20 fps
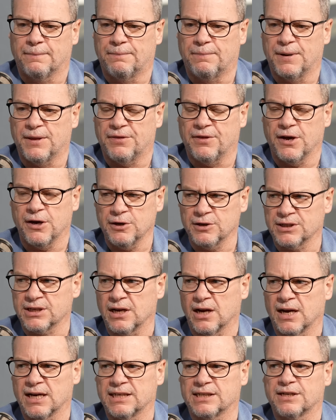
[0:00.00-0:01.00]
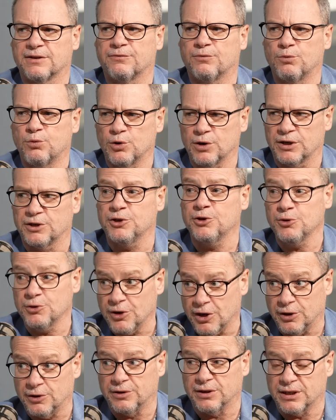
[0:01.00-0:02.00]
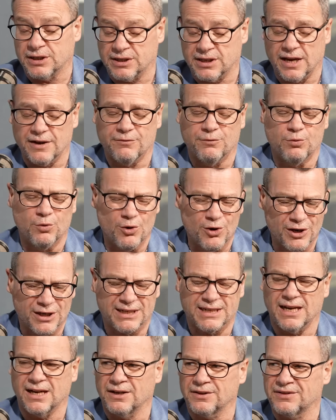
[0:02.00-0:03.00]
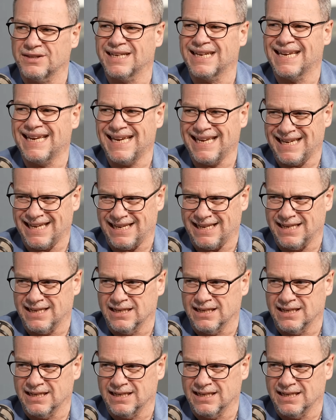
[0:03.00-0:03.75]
But those guys have worked, you know this, they've worked out the key.